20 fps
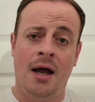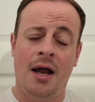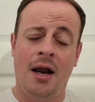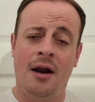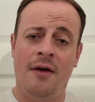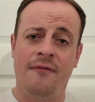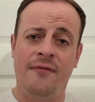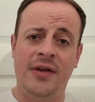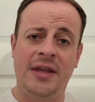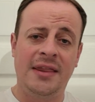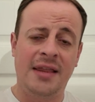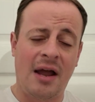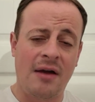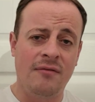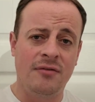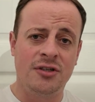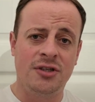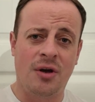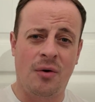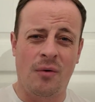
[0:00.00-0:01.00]
And I think that
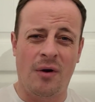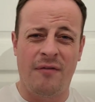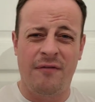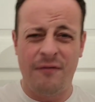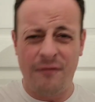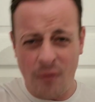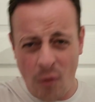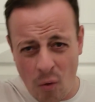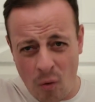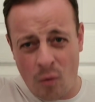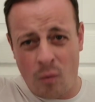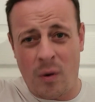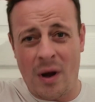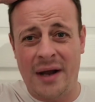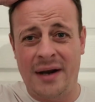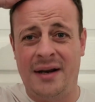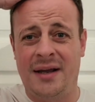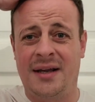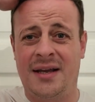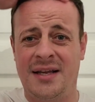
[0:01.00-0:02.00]
result of
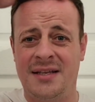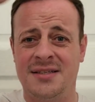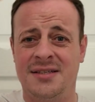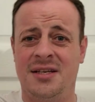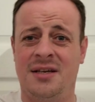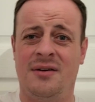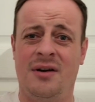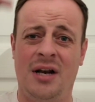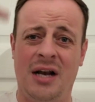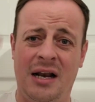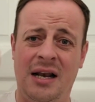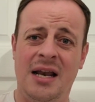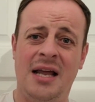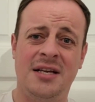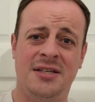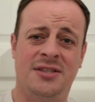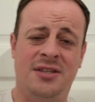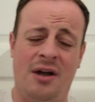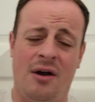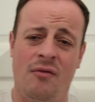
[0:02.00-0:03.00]
4-1 against
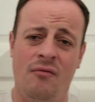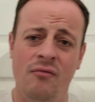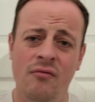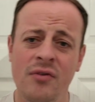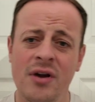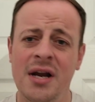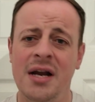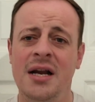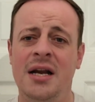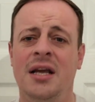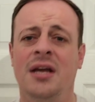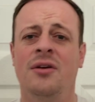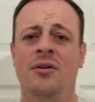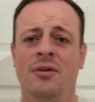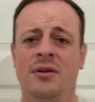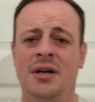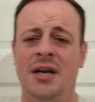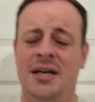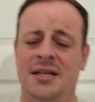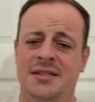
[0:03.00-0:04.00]
Leicester, a really
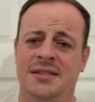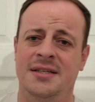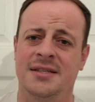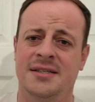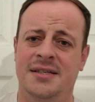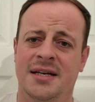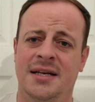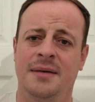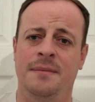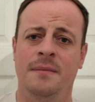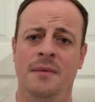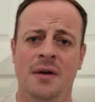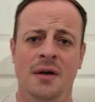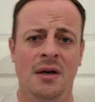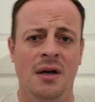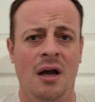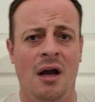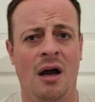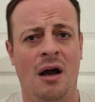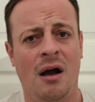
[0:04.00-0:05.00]
good Leicester team,
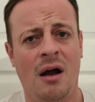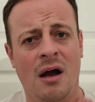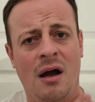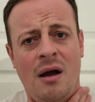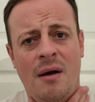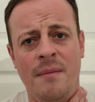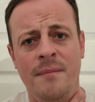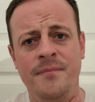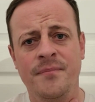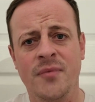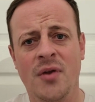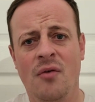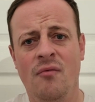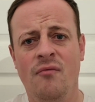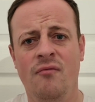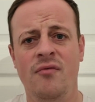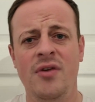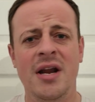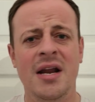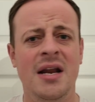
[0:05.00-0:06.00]
a
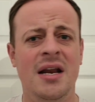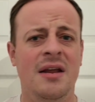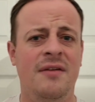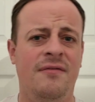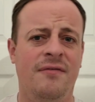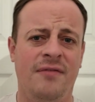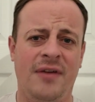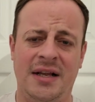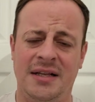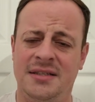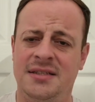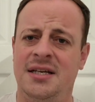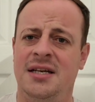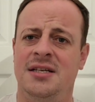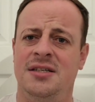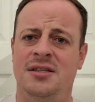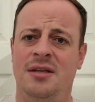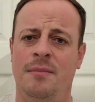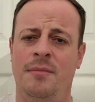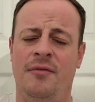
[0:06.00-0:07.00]
really
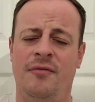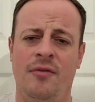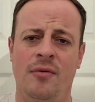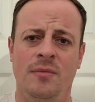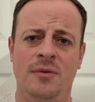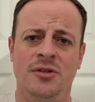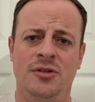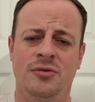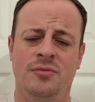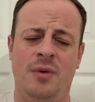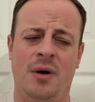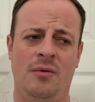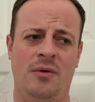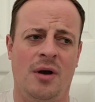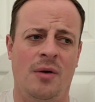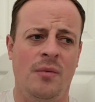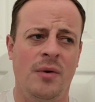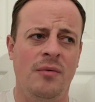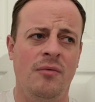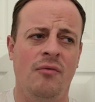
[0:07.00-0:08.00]
fantastic performance as well.
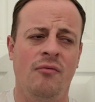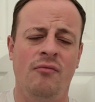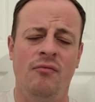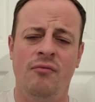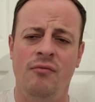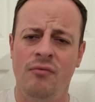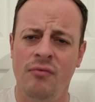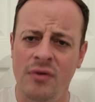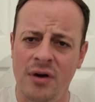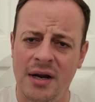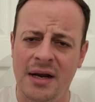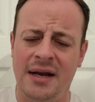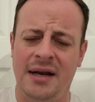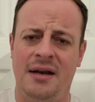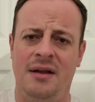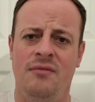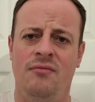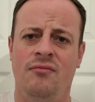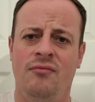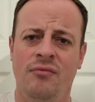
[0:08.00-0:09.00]
Like, we were
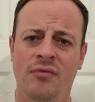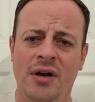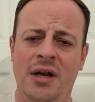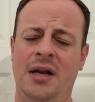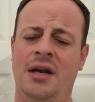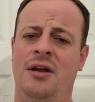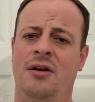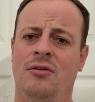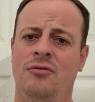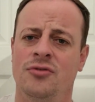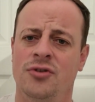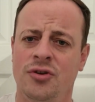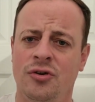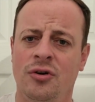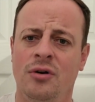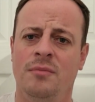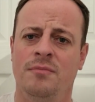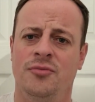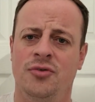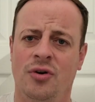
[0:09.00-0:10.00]
really, really on
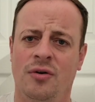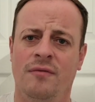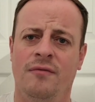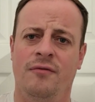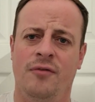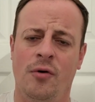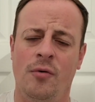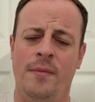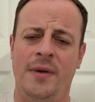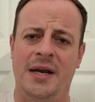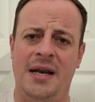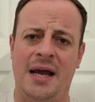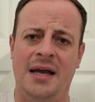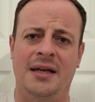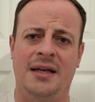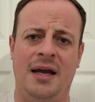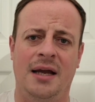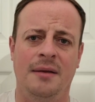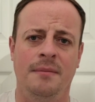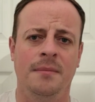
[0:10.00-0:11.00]
top form in that
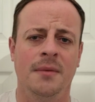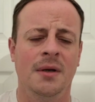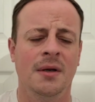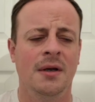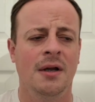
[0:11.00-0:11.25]
game.